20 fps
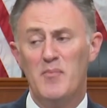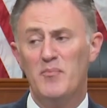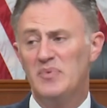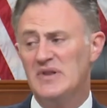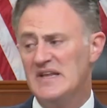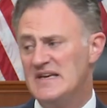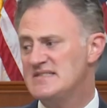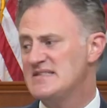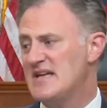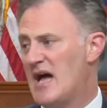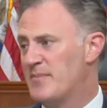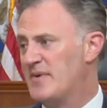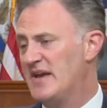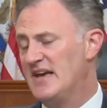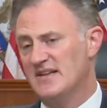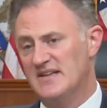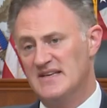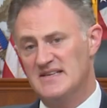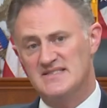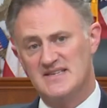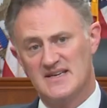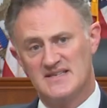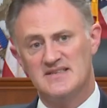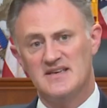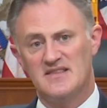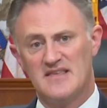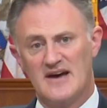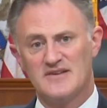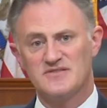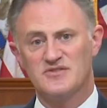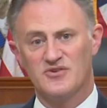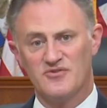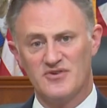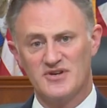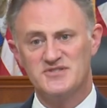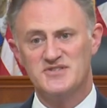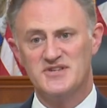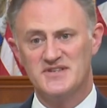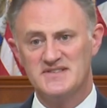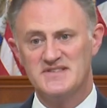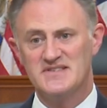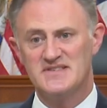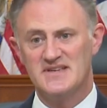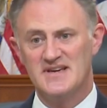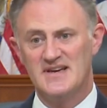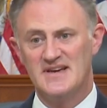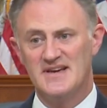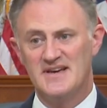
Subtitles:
please stop killing 60,000 Christians.